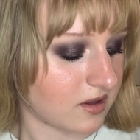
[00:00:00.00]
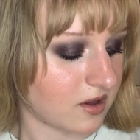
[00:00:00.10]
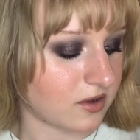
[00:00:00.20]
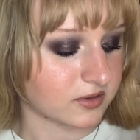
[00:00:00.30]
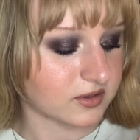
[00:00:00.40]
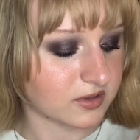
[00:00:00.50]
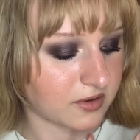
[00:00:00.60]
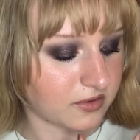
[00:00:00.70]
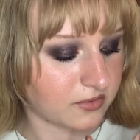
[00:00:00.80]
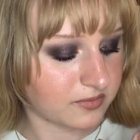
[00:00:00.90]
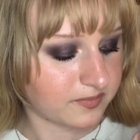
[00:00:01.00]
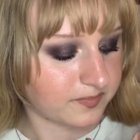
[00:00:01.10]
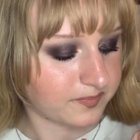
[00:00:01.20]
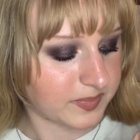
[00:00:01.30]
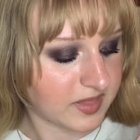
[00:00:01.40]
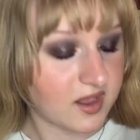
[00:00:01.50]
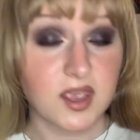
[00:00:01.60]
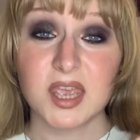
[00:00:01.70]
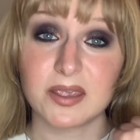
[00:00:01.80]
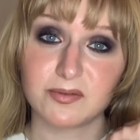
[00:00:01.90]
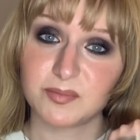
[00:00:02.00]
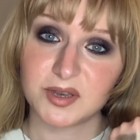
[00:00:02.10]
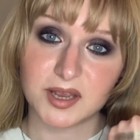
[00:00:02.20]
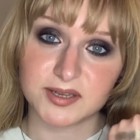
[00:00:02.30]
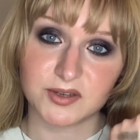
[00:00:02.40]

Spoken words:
Also, it would be nice